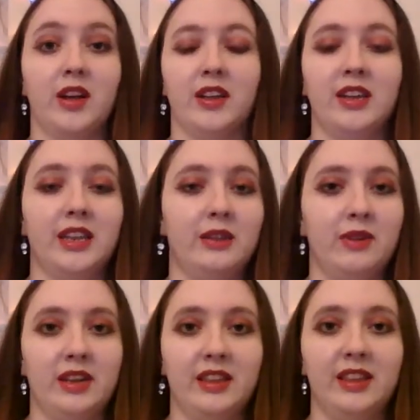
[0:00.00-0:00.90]
not gonna give
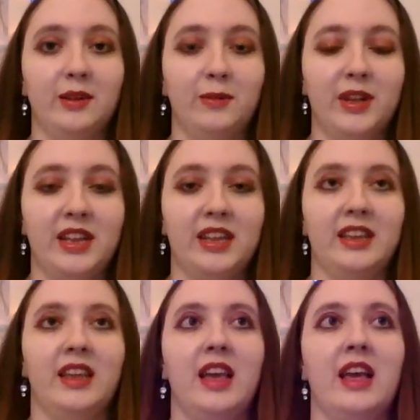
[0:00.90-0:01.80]
anything
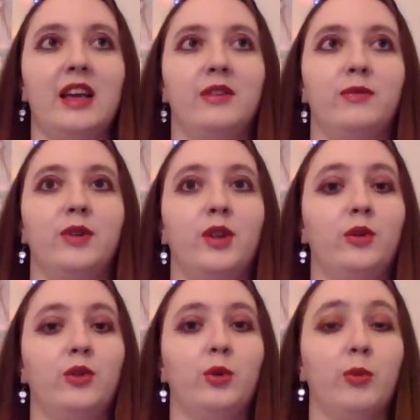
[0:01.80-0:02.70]
away and for
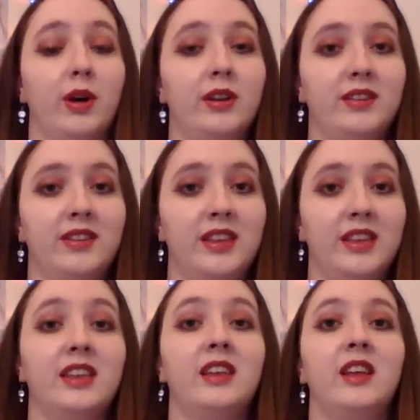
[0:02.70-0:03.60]
those who want to see
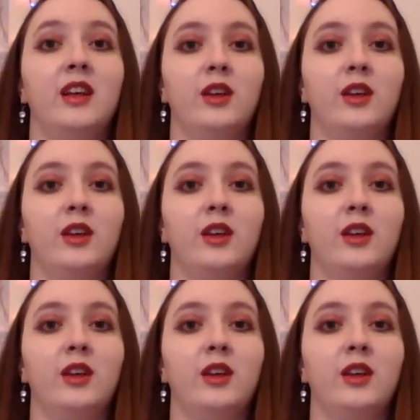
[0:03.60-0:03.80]
it